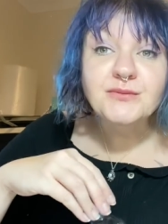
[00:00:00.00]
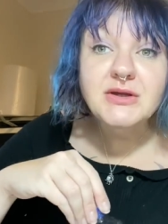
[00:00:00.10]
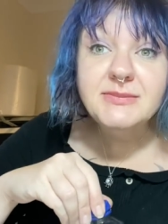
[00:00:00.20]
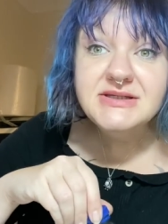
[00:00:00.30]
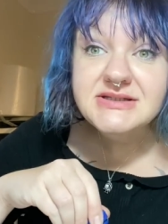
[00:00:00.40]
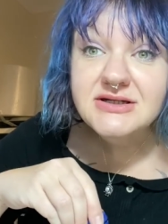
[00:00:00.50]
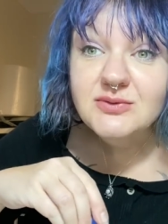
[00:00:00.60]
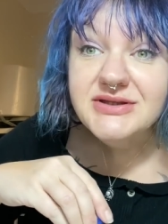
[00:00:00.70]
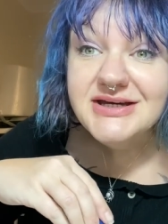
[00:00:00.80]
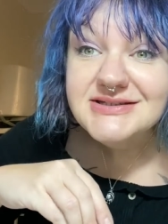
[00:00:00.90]
Me still
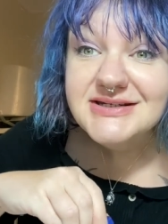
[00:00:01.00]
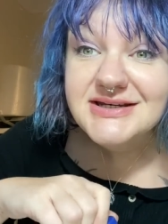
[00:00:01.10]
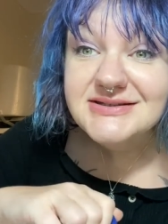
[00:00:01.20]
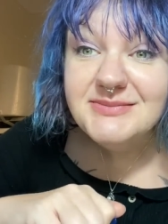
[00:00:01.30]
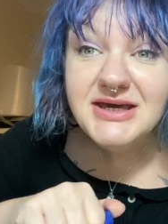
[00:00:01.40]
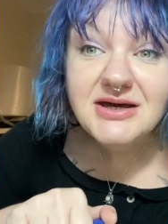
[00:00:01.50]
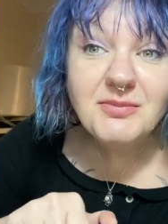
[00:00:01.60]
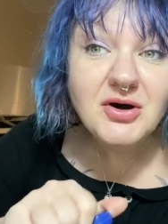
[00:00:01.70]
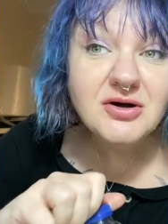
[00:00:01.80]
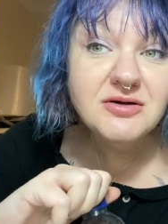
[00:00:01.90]
with yesterday's makeup
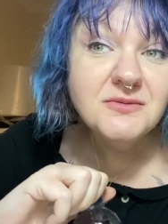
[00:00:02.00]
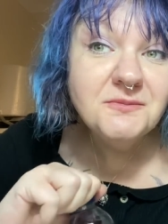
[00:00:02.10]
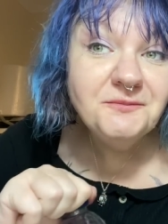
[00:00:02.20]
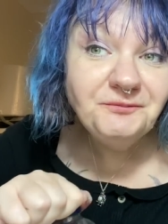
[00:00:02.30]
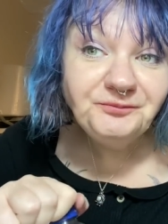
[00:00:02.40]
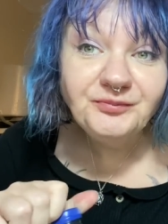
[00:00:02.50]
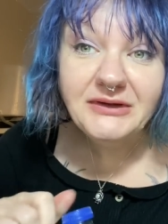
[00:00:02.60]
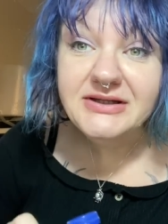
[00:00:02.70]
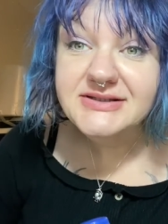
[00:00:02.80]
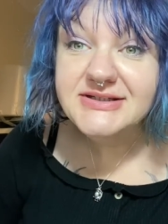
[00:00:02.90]
on.
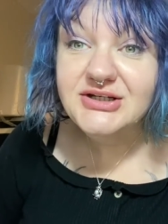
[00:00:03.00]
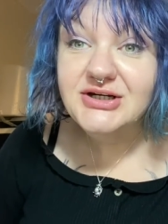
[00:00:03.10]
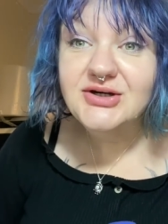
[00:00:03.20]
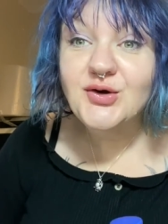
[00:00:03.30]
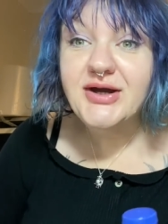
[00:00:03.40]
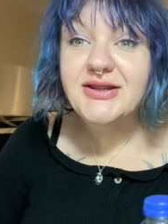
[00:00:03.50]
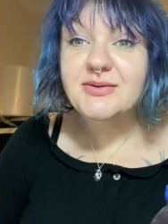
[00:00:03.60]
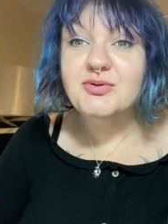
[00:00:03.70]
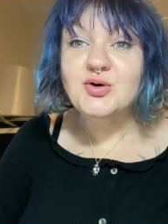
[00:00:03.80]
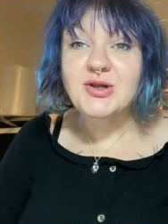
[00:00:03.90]
It's gonna look great in the
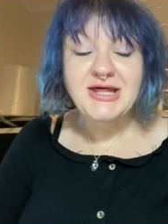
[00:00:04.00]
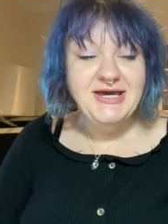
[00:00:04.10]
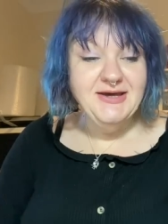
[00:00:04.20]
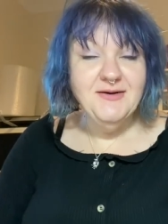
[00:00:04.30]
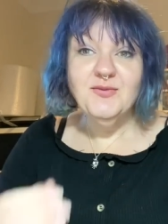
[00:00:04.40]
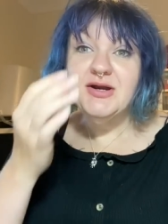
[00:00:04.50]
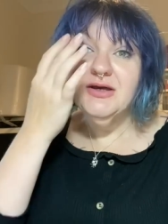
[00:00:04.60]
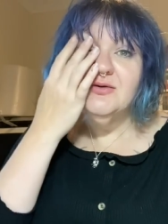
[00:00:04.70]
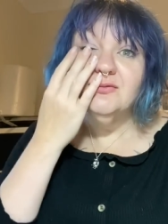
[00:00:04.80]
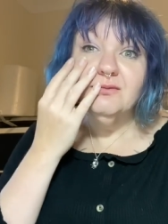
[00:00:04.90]
pool later when it
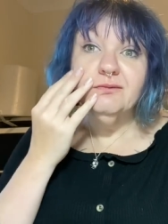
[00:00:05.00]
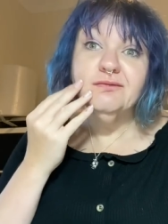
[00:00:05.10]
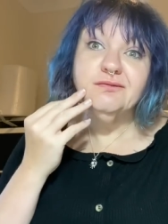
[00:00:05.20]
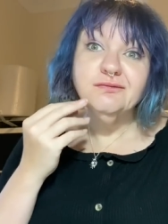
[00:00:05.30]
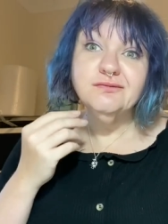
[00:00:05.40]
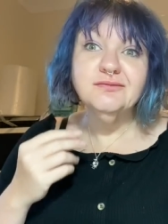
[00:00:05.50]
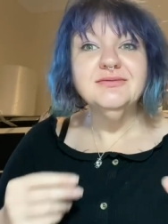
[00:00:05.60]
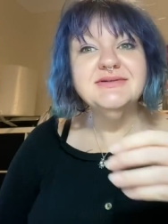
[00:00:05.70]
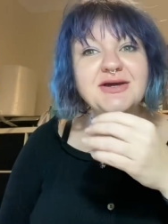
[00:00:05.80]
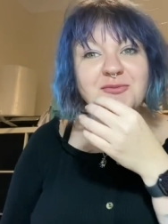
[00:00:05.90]
goes
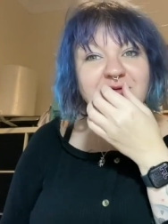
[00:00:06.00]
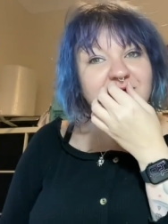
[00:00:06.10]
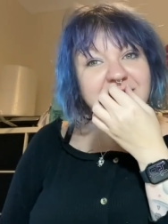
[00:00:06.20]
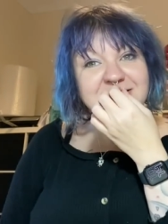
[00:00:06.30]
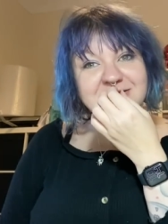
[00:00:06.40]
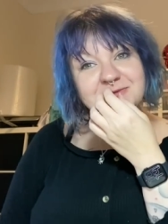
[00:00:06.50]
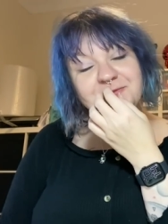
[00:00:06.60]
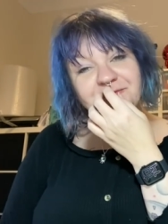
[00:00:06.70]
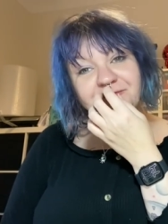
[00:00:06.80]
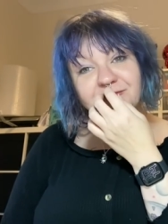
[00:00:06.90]
down my face.
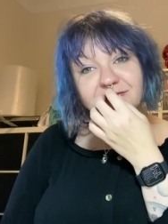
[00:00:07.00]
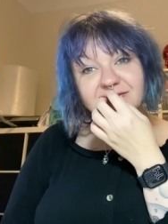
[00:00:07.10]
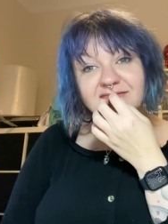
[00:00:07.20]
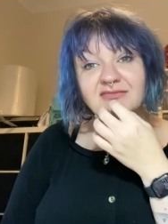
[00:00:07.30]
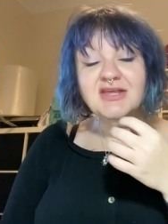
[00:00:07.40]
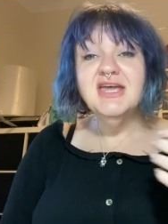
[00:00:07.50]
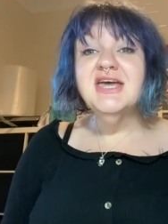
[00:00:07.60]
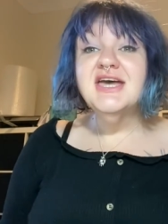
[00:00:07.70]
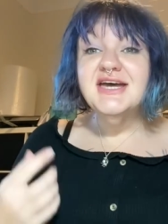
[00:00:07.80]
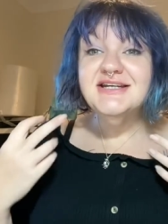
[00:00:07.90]

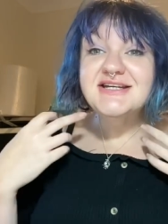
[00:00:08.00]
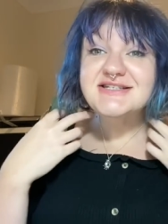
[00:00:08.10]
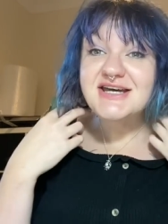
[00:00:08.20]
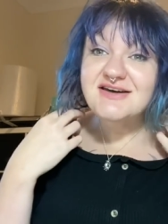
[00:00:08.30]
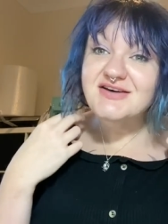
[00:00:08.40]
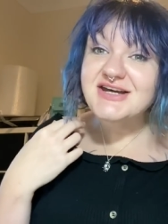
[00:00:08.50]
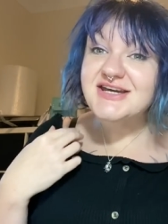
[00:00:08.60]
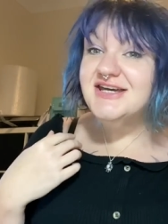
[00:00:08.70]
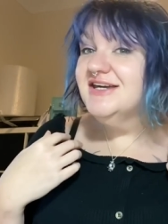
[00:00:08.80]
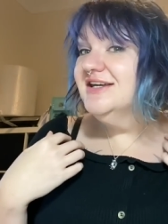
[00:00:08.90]
And yes, I have had a
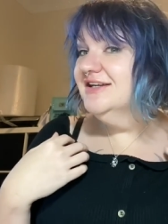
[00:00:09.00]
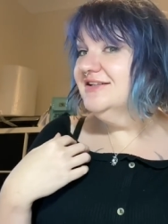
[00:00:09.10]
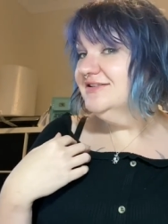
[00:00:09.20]
haircut.